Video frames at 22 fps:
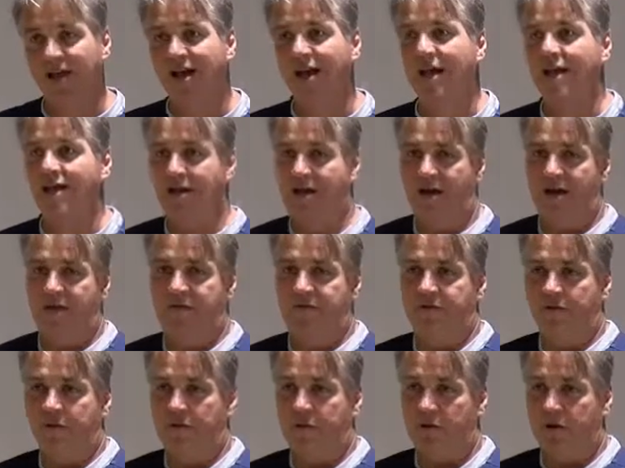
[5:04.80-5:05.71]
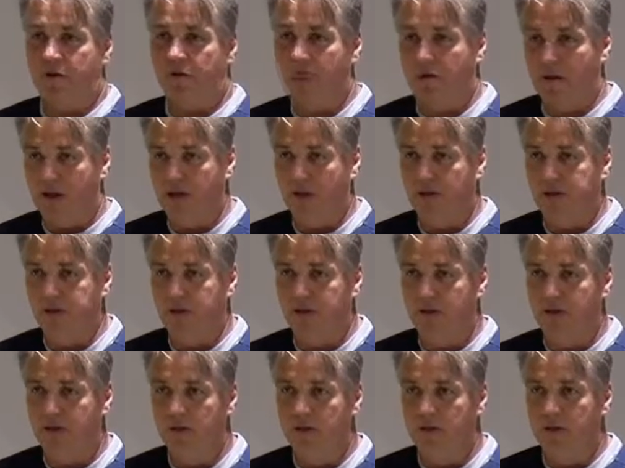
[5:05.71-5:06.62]
I didn't have the
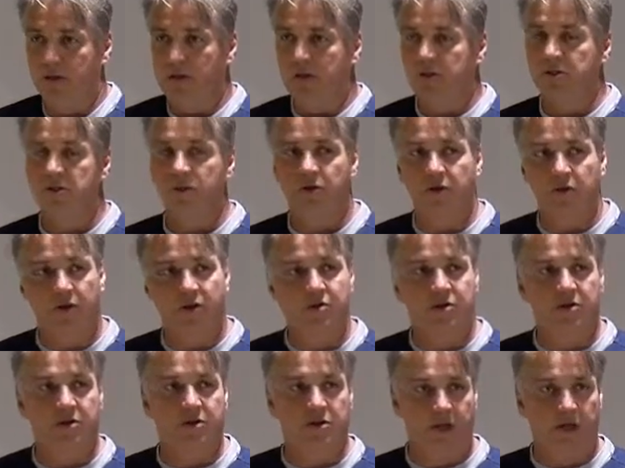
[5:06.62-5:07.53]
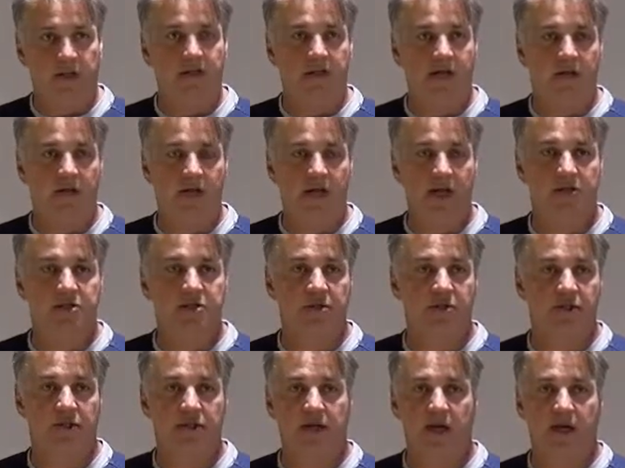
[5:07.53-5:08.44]
credential. So to get the credential, you
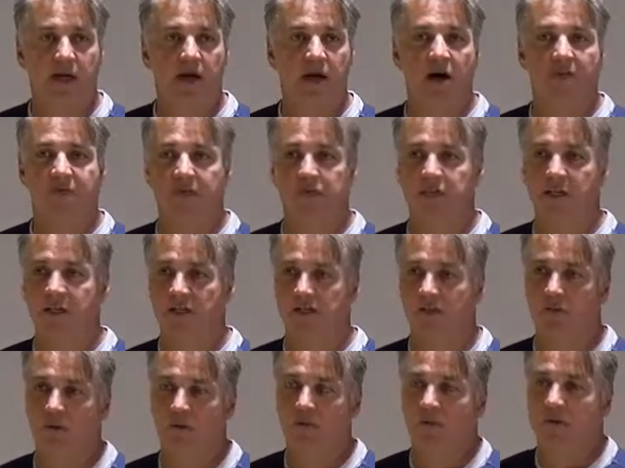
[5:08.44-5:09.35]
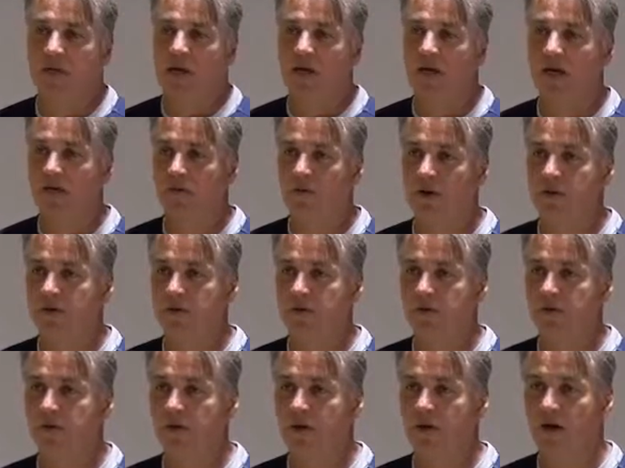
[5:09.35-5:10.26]
take an awful test. One was 90 questions,
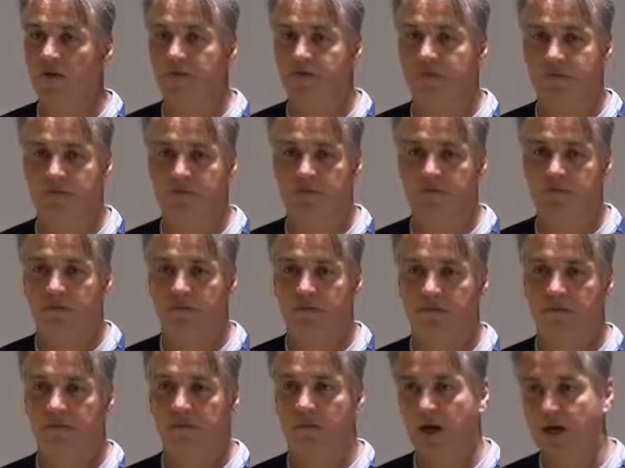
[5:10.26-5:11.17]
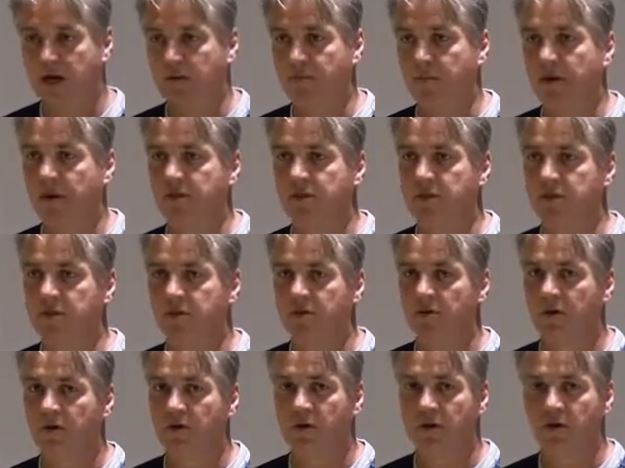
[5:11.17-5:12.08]
you have 90 minutes to do
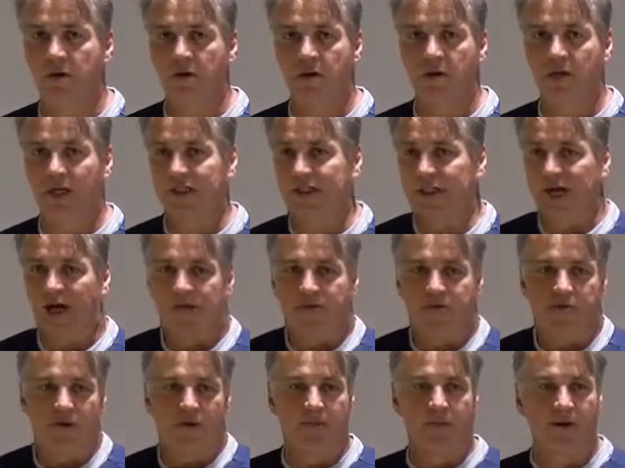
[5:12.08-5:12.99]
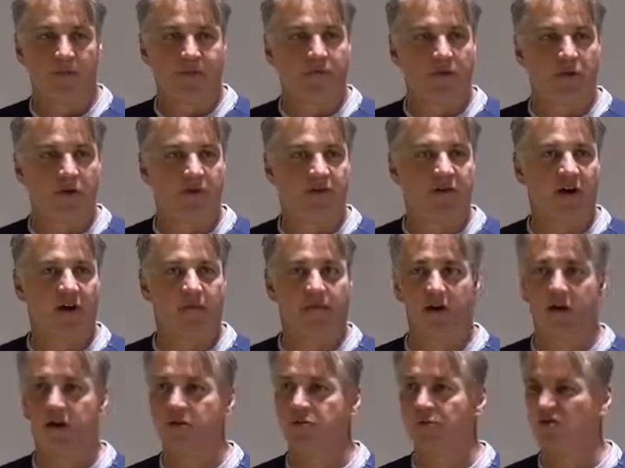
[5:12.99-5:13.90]
it. I shot through it in about 45
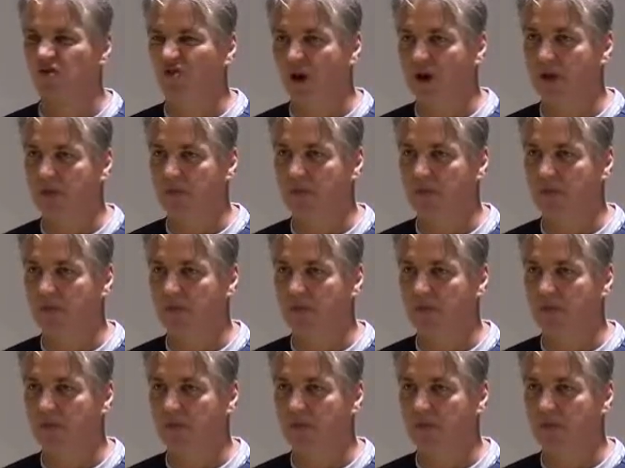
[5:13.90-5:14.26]
minutes, it was great.